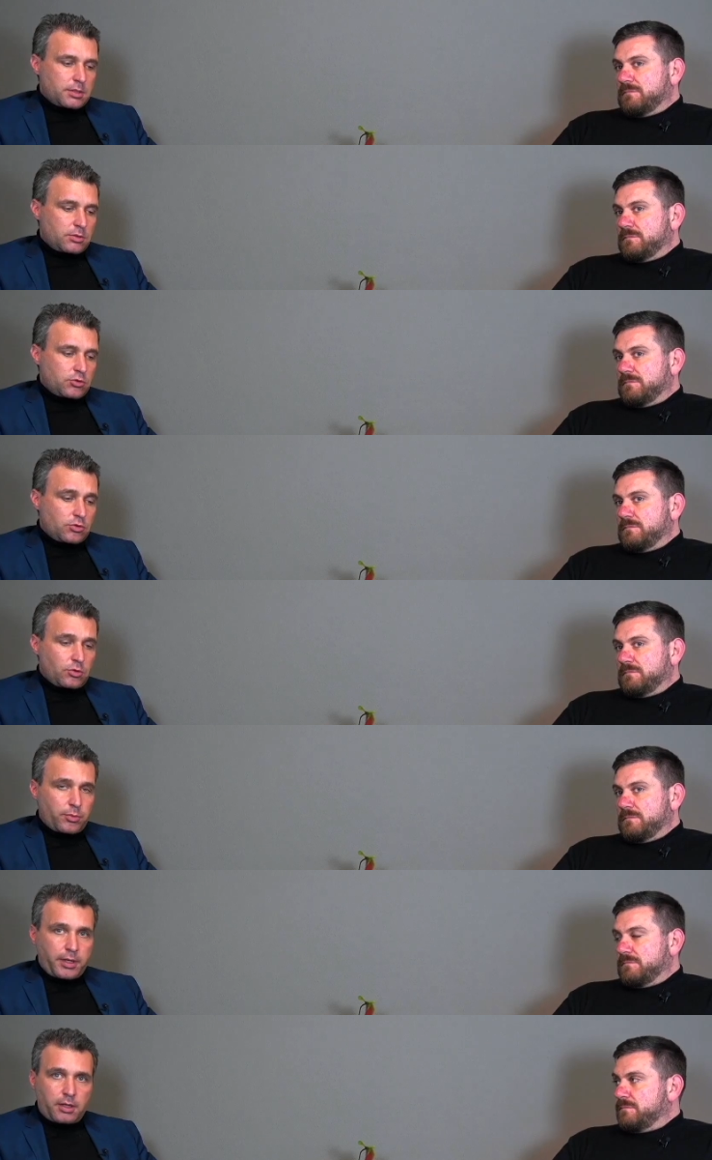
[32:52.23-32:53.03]
Speaker 1: you should
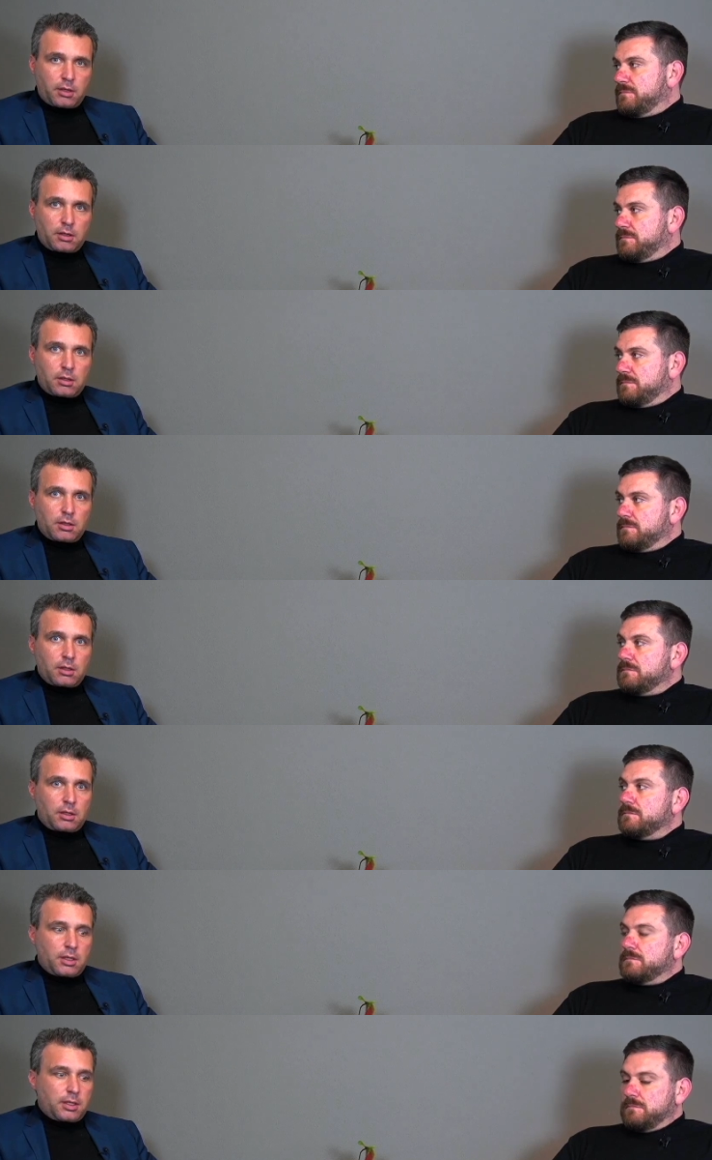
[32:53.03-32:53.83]
compare.
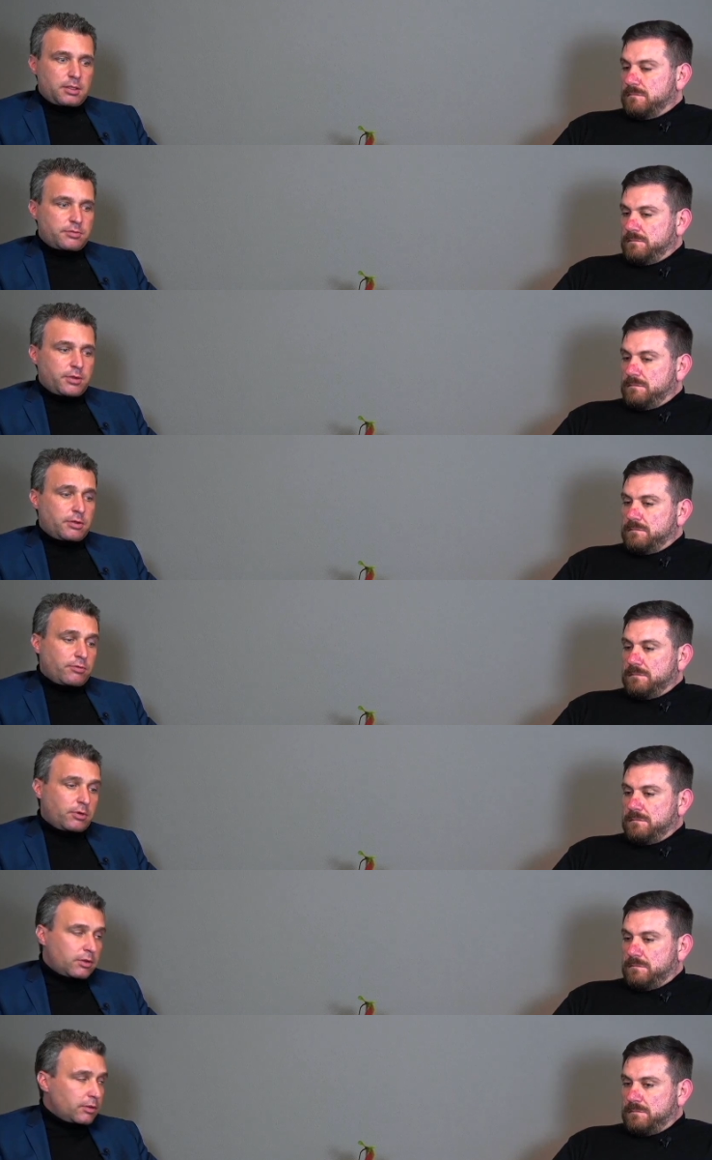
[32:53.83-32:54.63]
And it's very
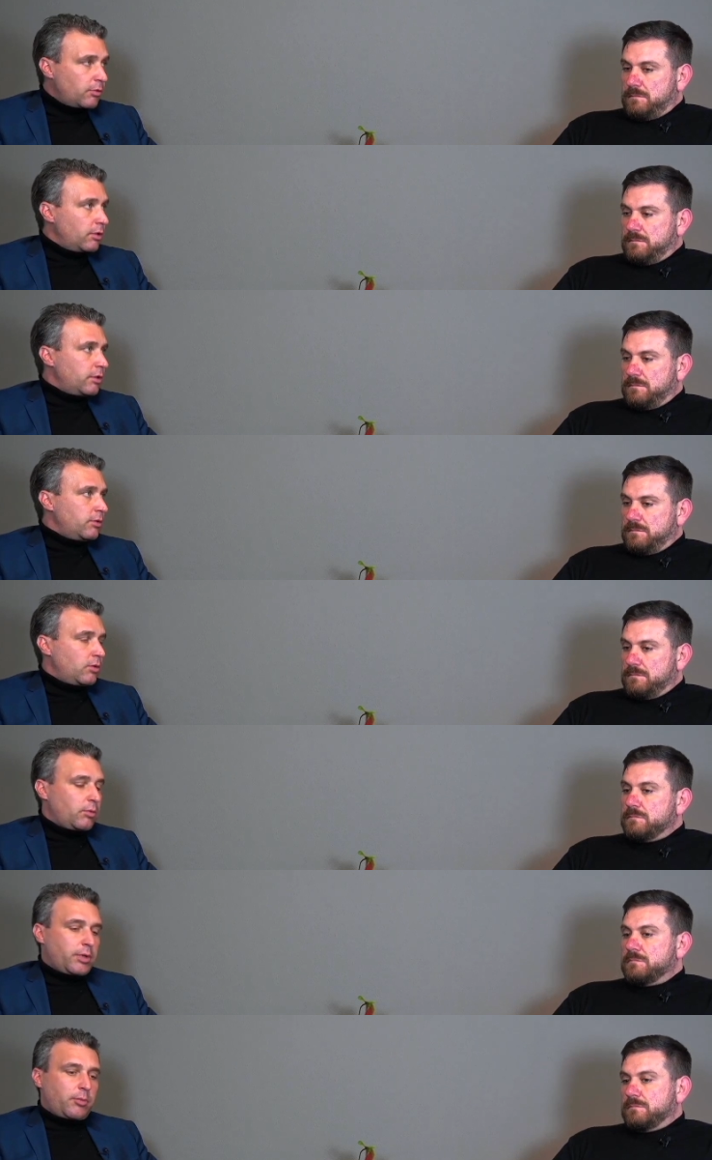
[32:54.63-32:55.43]
difficult in Berlin to
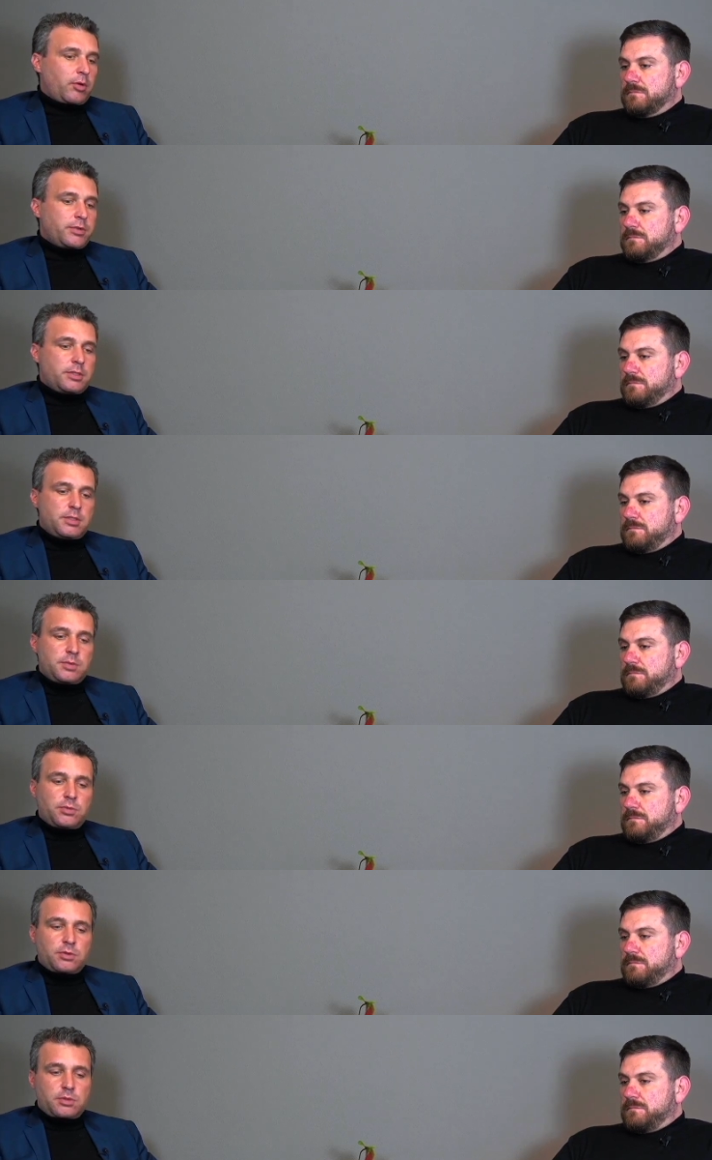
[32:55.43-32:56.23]
compare properties
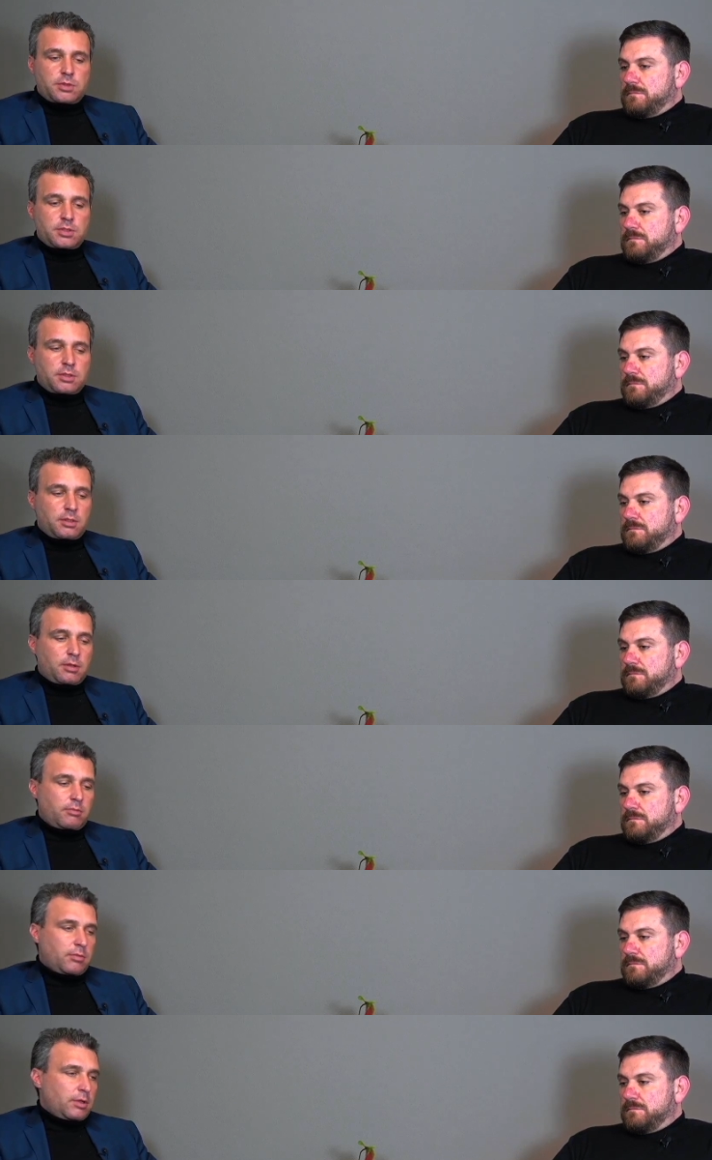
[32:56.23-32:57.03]
because um,